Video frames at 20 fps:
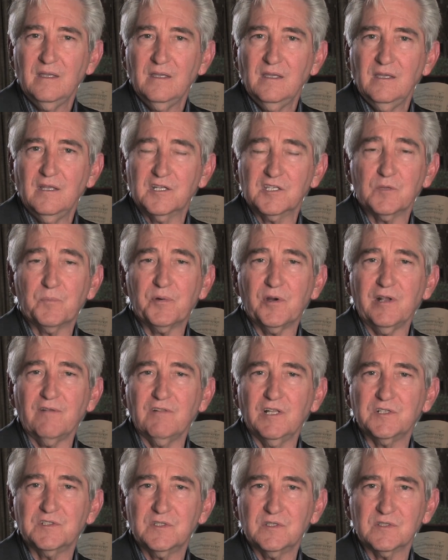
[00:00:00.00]
It is a
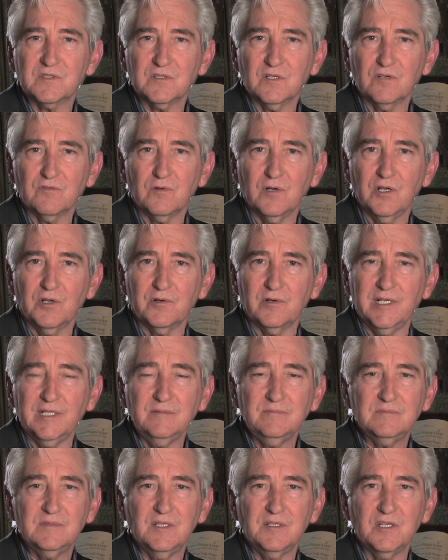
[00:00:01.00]
privilege to serve Rotary
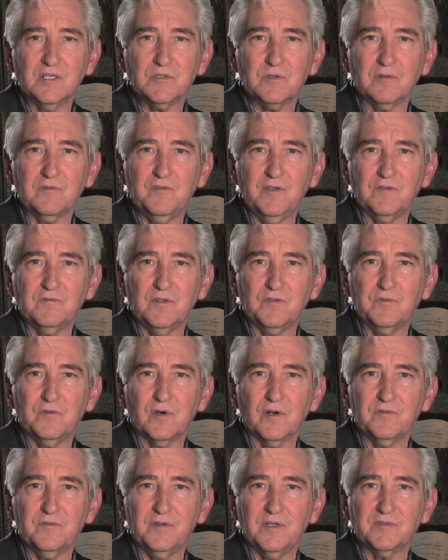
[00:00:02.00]
in District
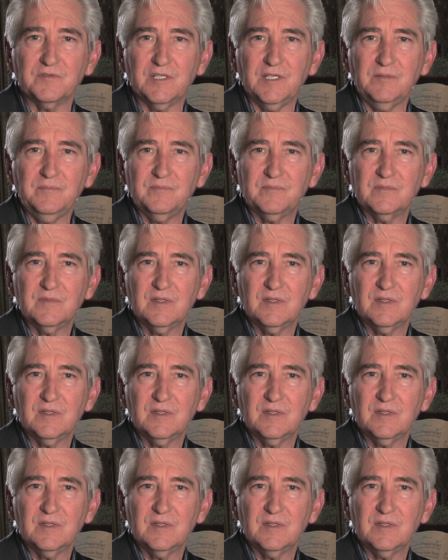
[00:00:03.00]
5450.